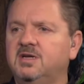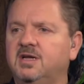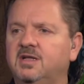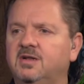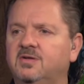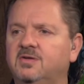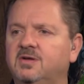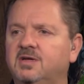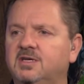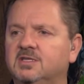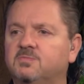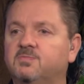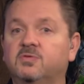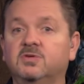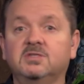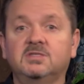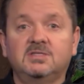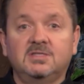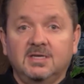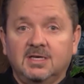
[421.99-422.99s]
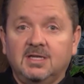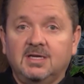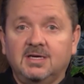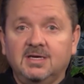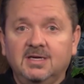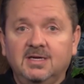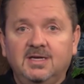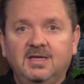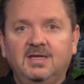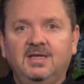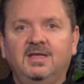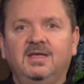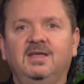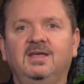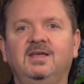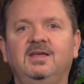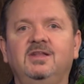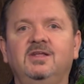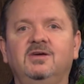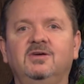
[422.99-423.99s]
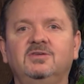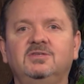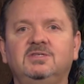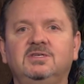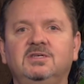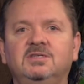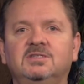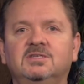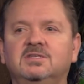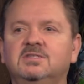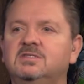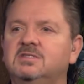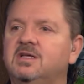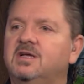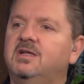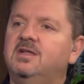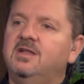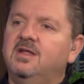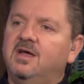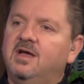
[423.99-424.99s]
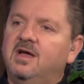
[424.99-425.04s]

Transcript: channel is Priscilla. You know, she's a son,